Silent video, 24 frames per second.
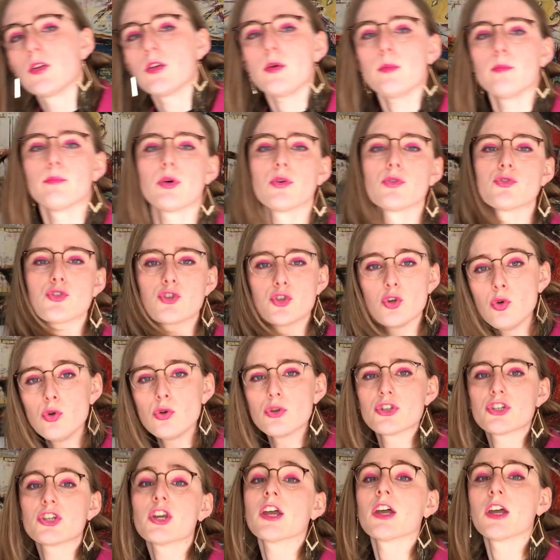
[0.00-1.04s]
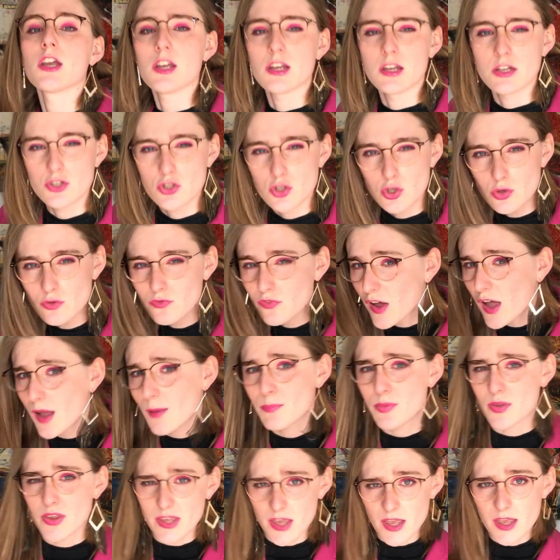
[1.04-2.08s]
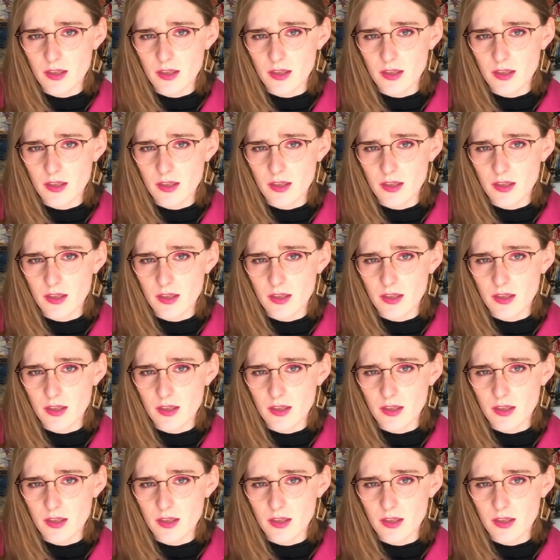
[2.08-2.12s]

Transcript: Bonjour, chérie. Tu vas bien?